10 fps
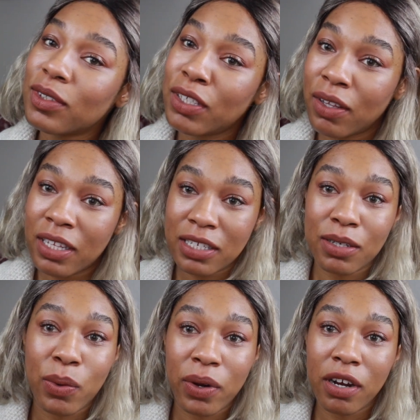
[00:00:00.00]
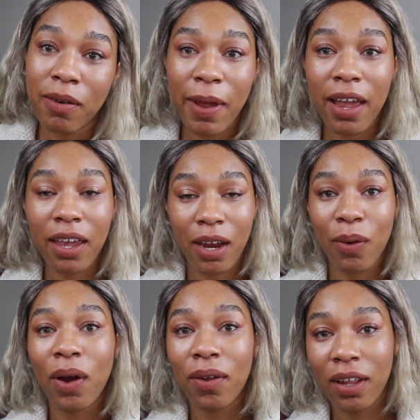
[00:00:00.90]
So this corner back
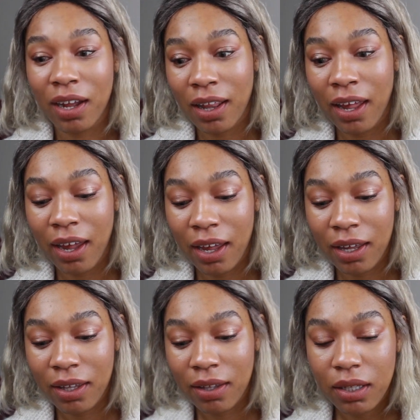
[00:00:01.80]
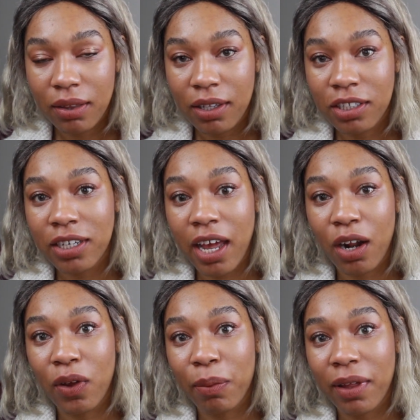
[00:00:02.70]
here won't look like the
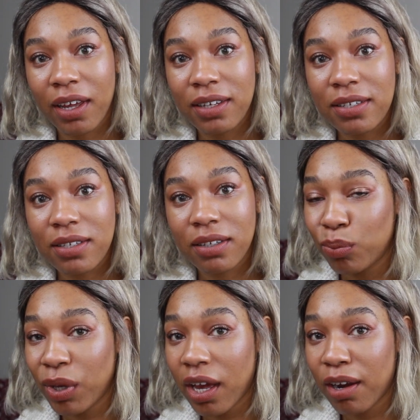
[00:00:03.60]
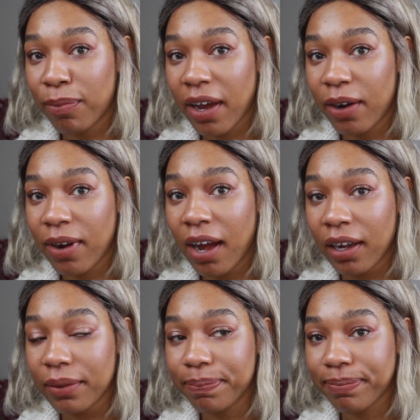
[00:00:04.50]
shadowy place beyond Pride
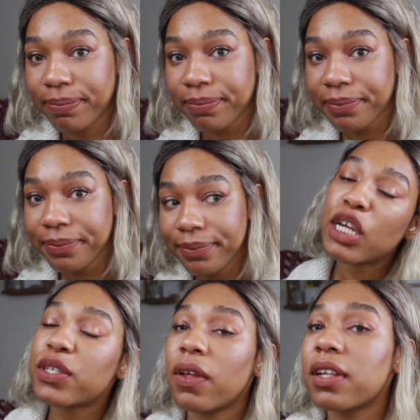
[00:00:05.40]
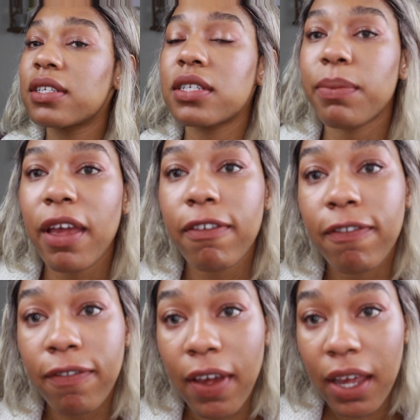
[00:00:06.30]
Rock. So this is my
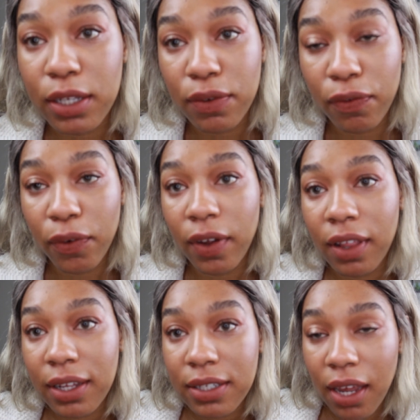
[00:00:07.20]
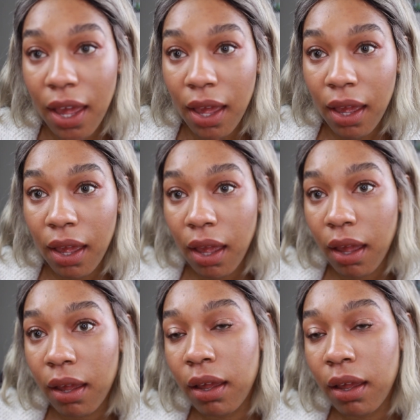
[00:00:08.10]
face for the day.